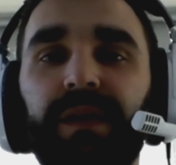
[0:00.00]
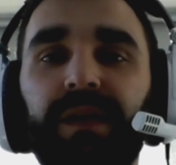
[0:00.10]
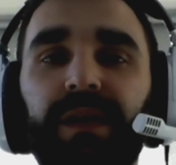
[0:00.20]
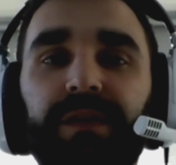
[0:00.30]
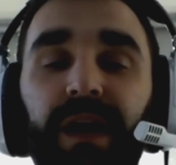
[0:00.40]

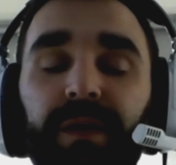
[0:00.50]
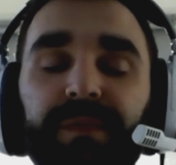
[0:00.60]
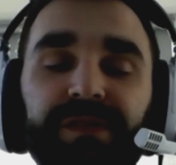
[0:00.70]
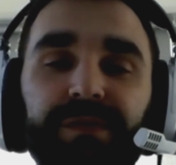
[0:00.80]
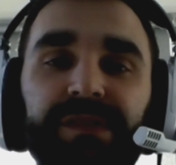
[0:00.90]

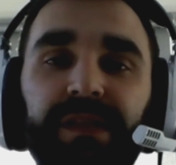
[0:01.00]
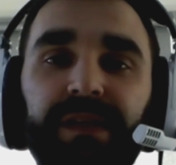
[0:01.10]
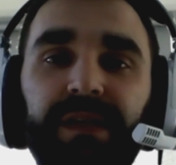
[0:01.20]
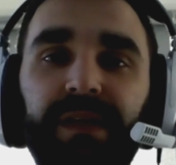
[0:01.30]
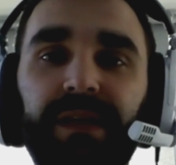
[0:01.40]
environment, so to
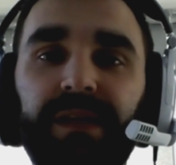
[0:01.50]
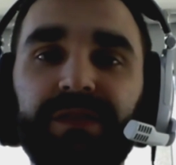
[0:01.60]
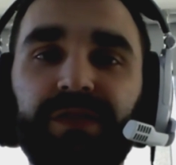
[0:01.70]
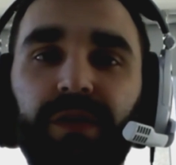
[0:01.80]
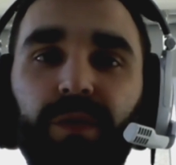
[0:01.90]
say.
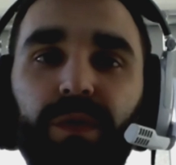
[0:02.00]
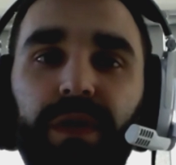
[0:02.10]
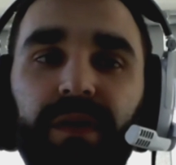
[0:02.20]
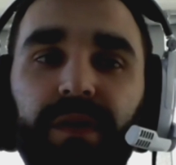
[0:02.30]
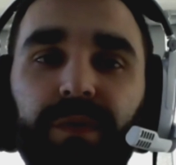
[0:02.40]
So
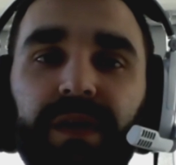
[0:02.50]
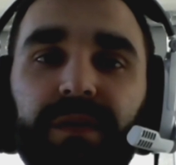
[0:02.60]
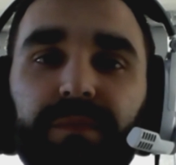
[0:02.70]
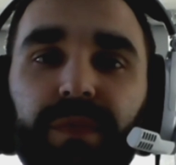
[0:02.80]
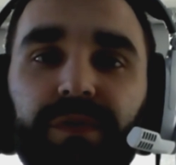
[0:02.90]
we had a
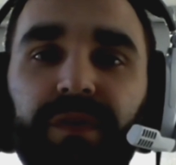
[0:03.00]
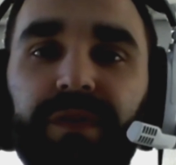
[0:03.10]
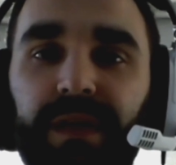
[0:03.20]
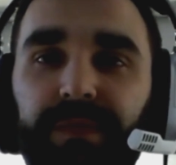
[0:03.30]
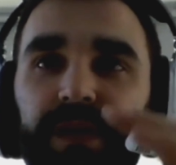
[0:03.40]

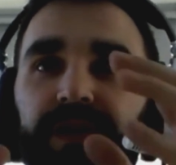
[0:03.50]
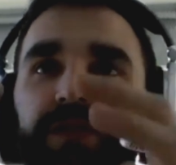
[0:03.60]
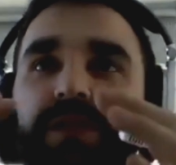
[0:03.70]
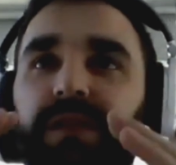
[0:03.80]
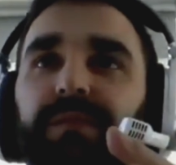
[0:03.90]
monolithic
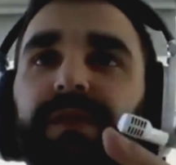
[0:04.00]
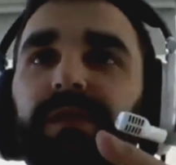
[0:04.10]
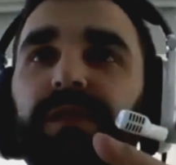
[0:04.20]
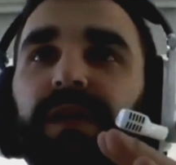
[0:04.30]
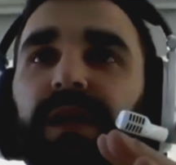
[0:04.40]
application in the
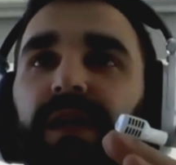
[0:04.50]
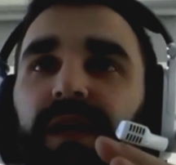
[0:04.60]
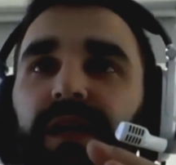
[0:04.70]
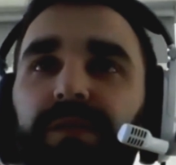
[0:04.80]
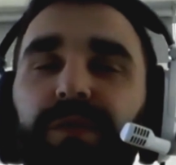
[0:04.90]
middle,
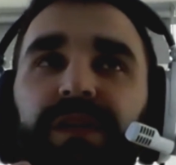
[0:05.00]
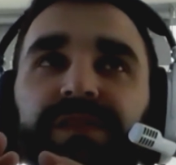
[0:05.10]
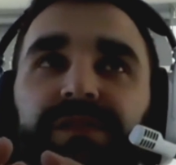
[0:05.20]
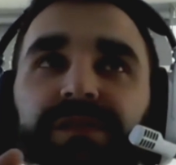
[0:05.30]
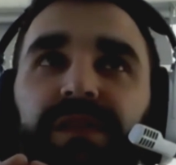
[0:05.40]
and we had,
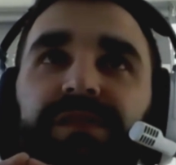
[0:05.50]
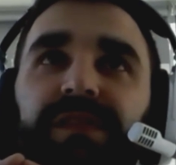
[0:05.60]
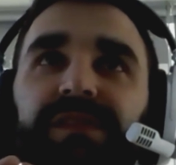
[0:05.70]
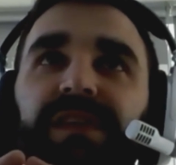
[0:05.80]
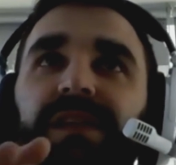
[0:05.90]
let's say,
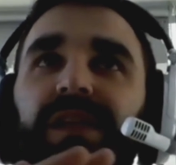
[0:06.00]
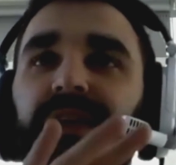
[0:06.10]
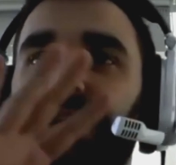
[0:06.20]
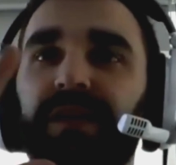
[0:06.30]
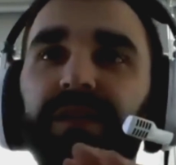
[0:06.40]

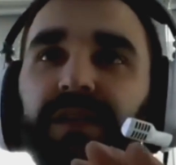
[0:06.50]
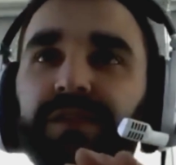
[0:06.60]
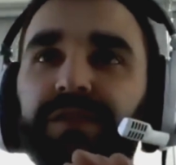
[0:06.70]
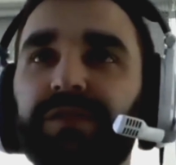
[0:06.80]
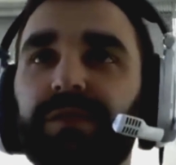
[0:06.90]
Sun-like
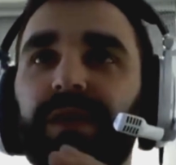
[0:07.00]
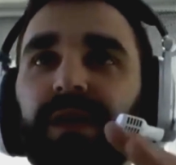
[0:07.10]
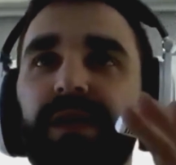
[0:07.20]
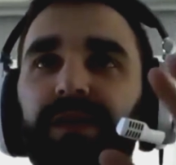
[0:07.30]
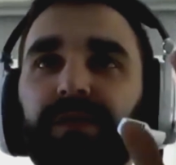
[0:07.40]
architecture. So
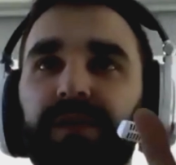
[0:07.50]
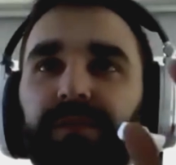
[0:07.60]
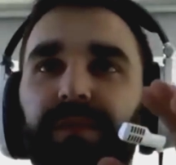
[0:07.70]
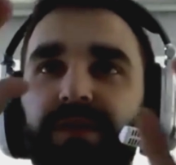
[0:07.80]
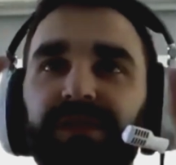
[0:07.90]
there were
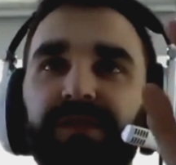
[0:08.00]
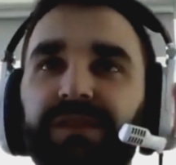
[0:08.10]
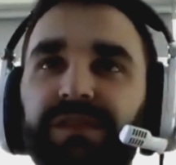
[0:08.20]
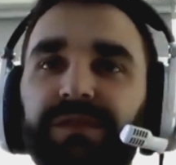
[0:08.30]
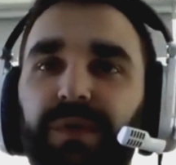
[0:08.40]

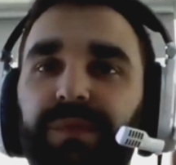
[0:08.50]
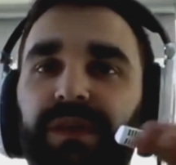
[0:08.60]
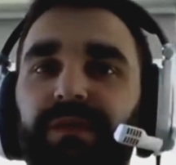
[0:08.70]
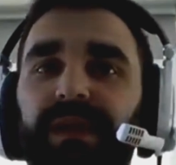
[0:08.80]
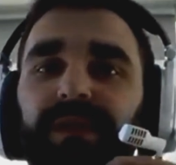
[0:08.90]
microservices
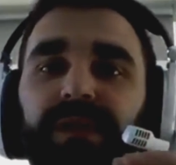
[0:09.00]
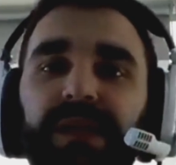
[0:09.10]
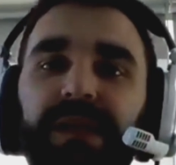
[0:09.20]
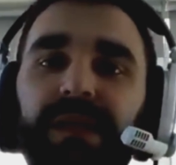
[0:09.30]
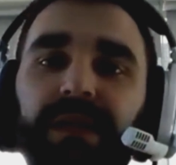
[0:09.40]
popping around,
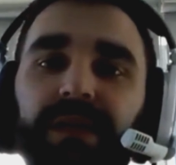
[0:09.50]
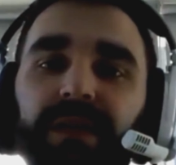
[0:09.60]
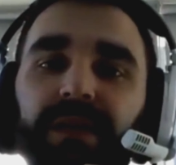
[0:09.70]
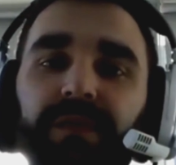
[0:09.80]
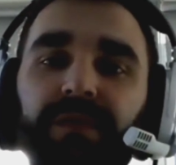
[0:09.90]
and
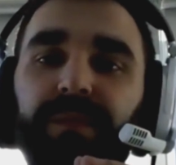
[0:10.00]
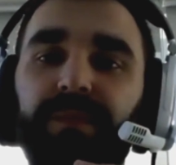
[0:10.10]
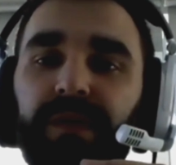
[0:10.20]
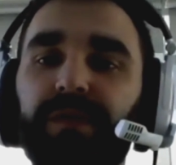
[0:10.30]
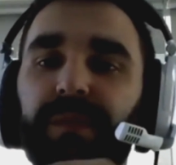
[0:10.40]

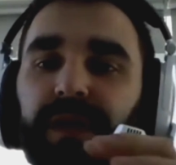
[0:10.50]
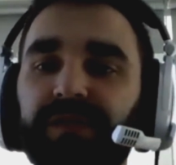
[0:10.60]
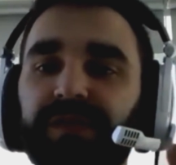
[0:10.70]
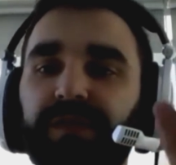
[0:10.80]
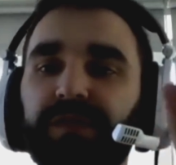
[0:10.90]
every
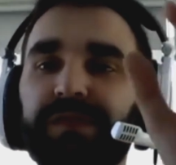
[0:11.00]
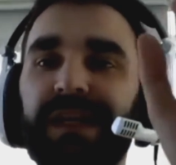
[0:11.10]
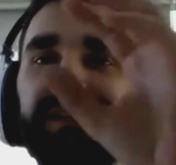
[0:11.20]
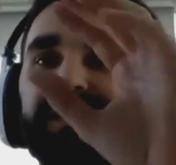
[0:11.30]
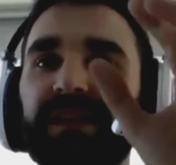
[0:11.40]
microservice was
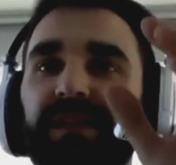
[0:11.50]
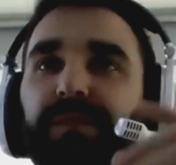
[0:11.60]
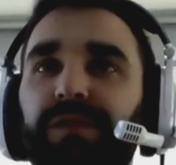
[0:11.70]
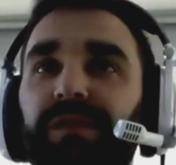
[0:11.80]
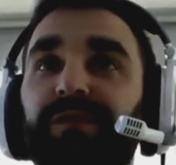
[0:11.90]
asking the
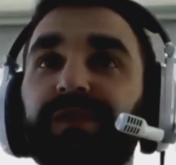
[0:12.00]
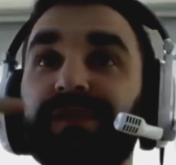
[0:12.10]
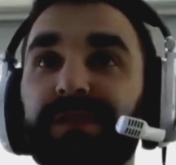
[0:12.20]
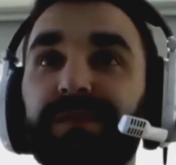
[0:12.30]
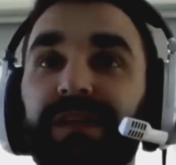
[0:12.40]
monolith for the
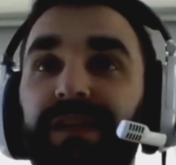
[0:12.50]
same data.